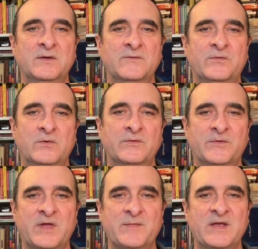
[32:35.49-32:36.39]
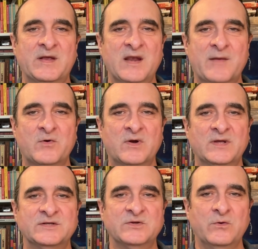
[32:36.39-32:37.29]
for all that they may
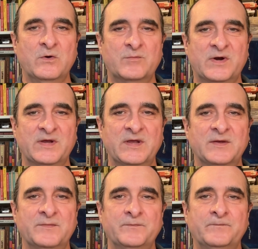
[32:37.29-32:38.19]
glamorize law-breaking,